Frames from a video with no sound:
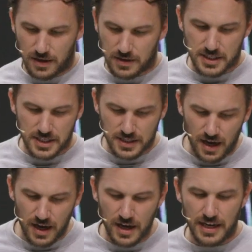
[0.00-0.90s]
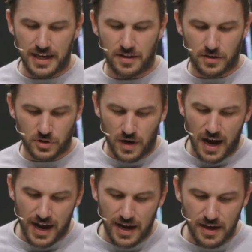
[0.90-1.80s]
The sun and the
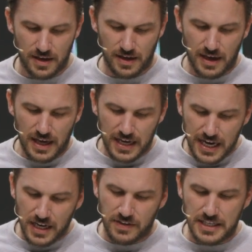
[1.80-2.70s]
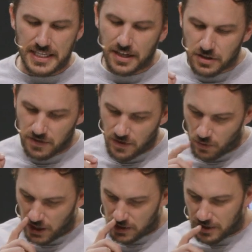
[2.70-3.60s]
dry heat of the desert of the
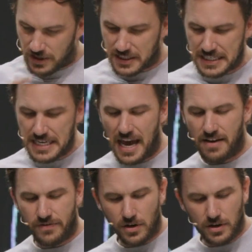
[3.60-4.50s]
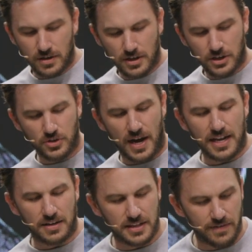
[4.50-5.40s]
wilderness never
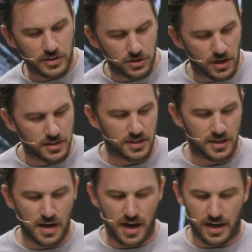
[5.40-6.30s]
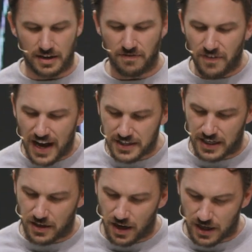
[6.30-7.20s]
dried out David's trust in God. In fact,
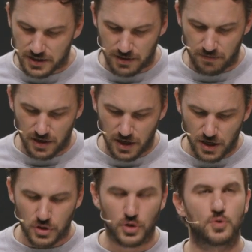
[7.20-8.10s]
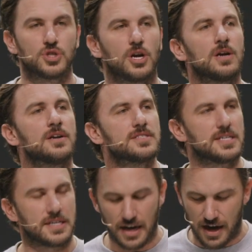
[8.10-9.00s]
it caused him to turn
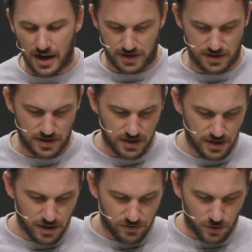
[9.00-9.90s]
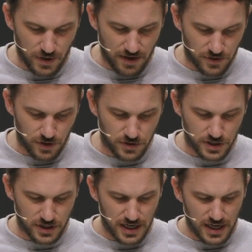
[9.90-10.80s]
to God for
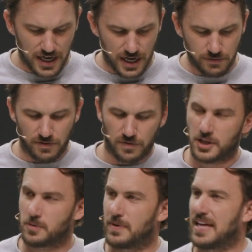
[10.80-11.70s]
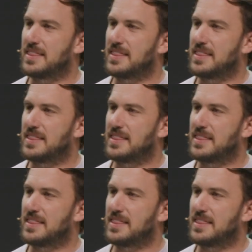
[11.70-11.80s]
refuge and refreshment.